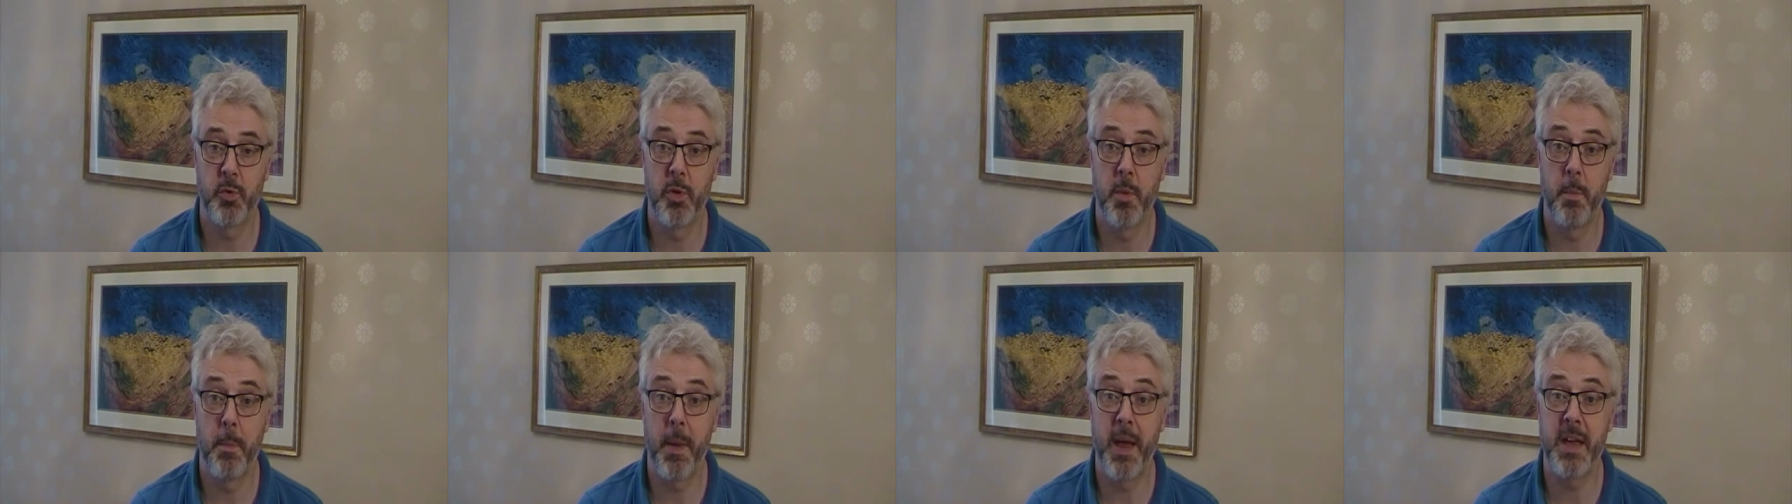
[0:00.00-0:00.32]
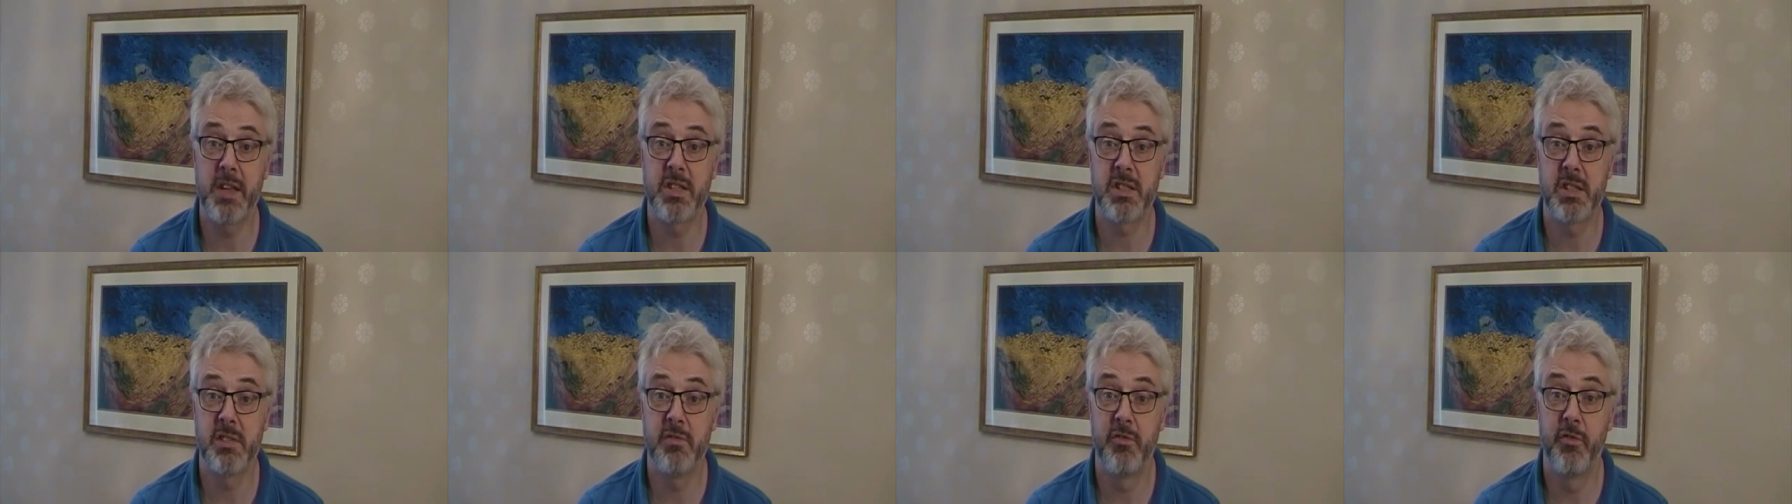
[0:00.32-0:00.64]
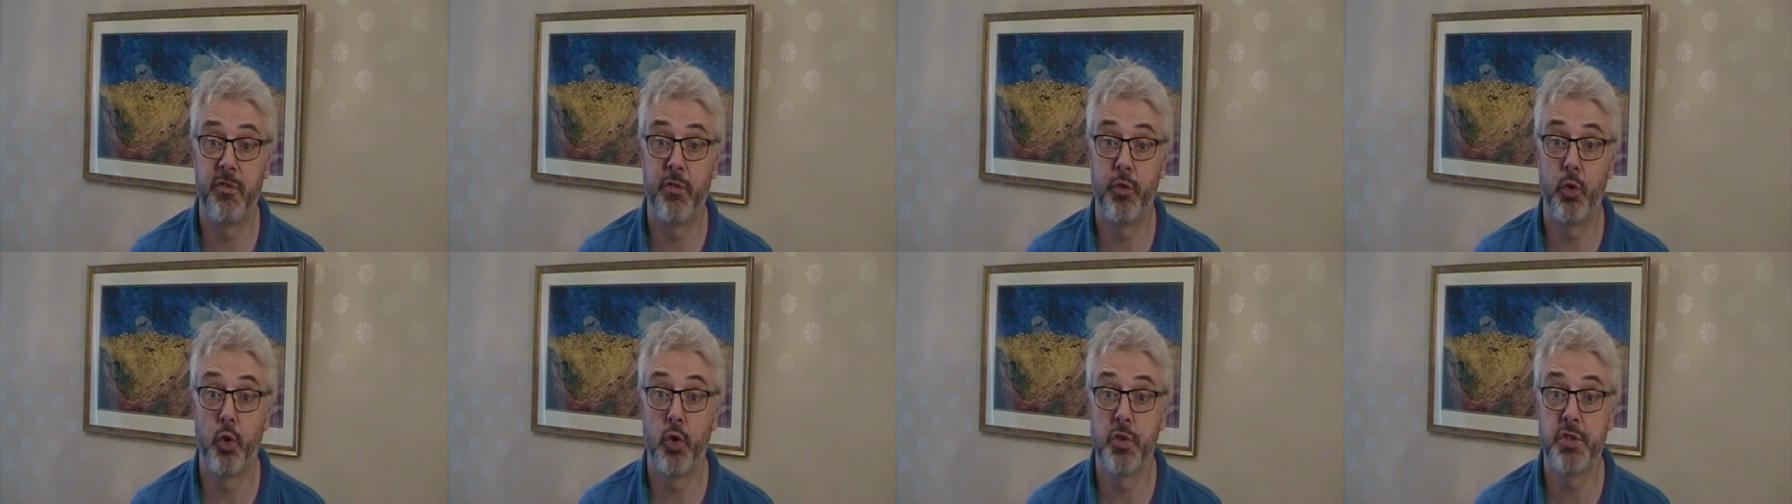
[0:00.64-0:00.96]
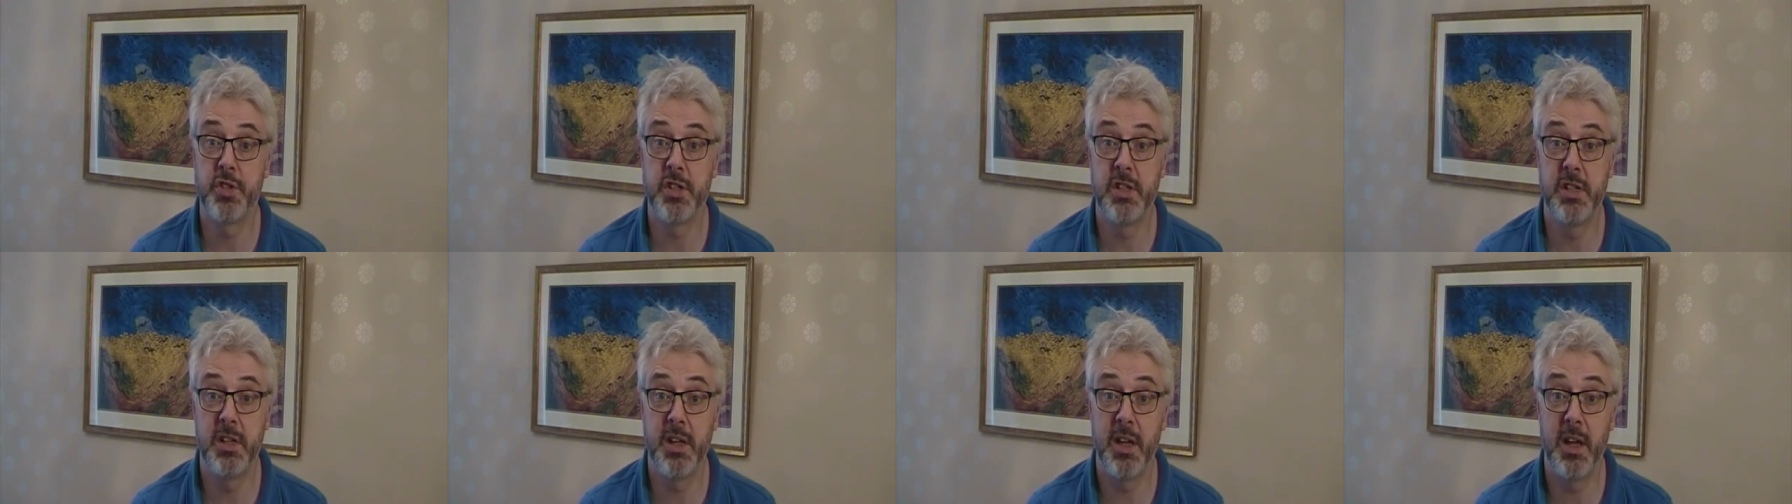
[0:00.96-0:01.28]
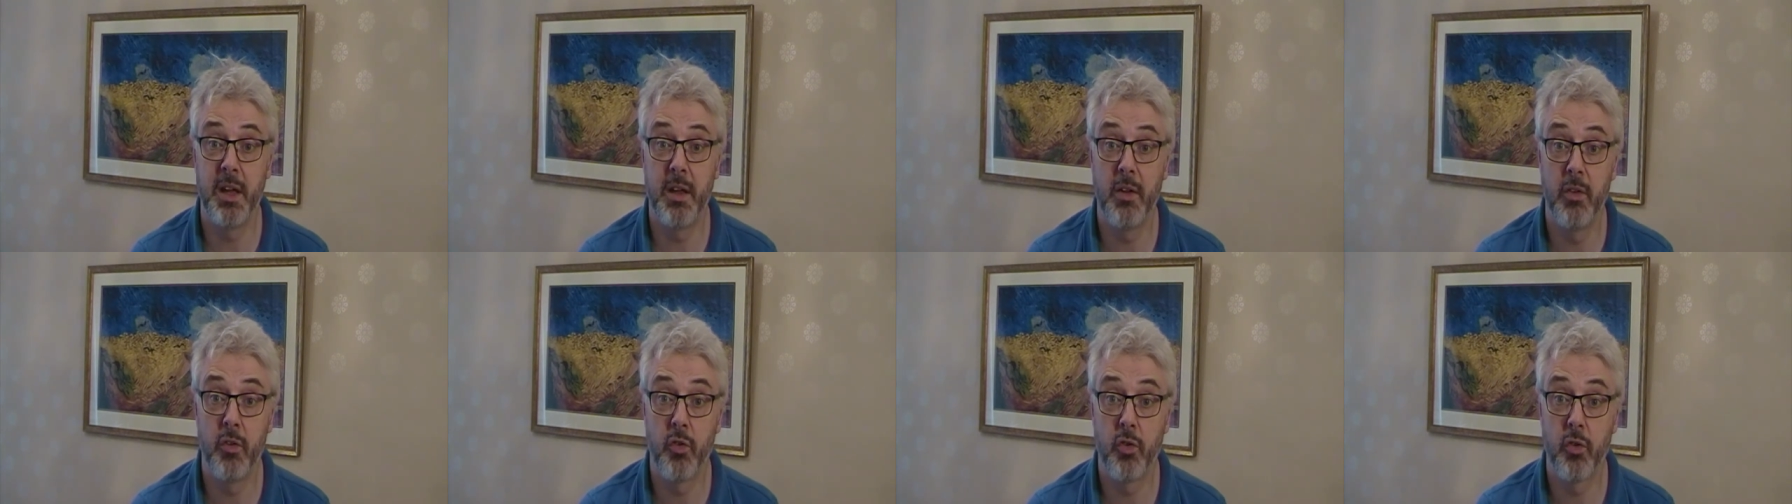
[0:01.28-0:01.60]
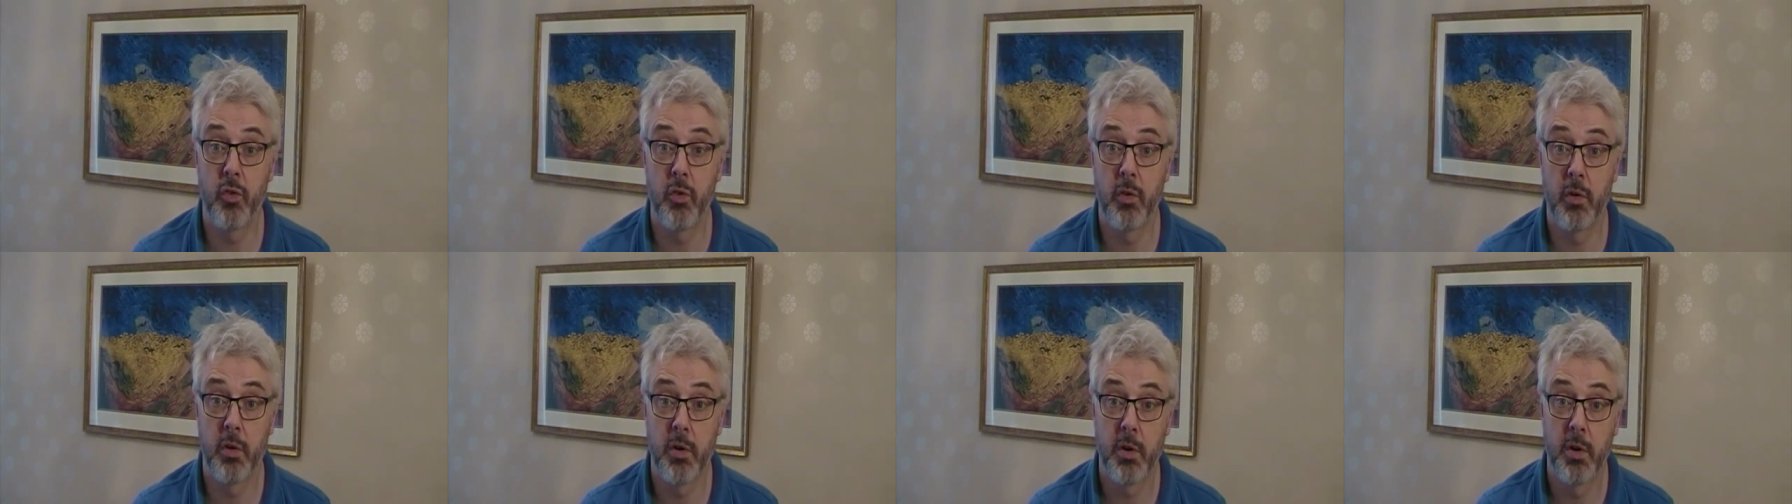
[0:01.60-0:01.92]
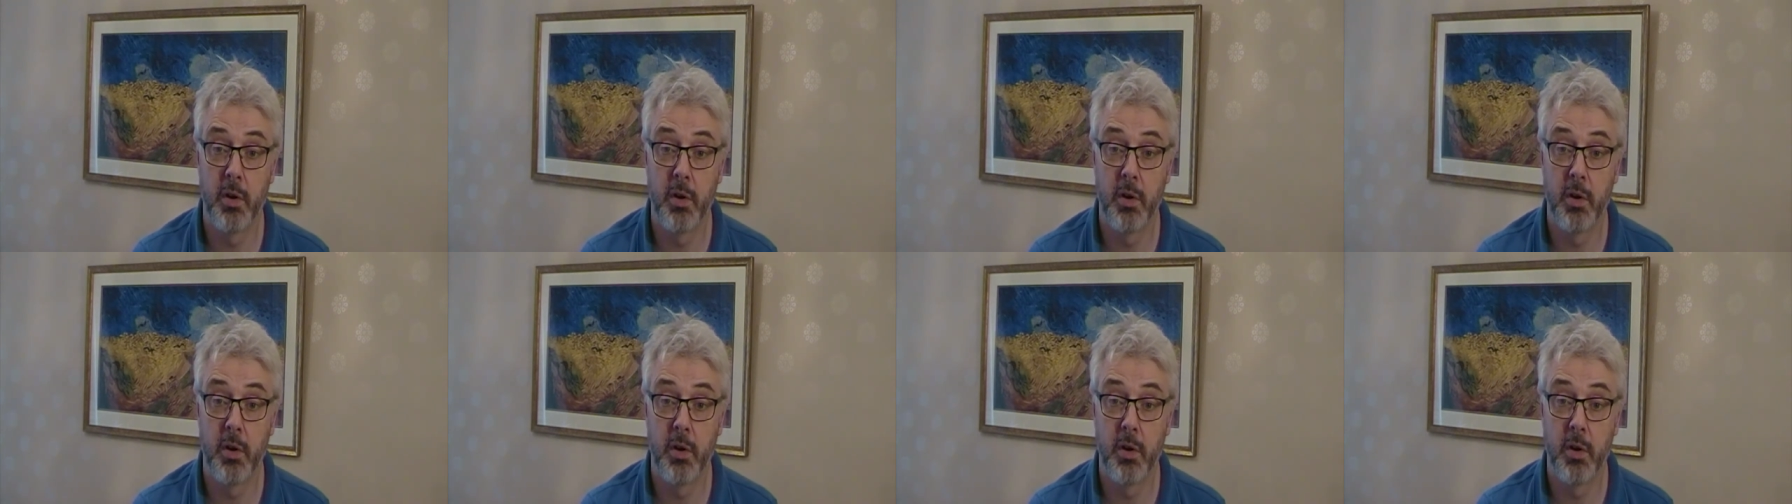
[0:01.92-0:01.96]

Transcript: were the best in 40 years,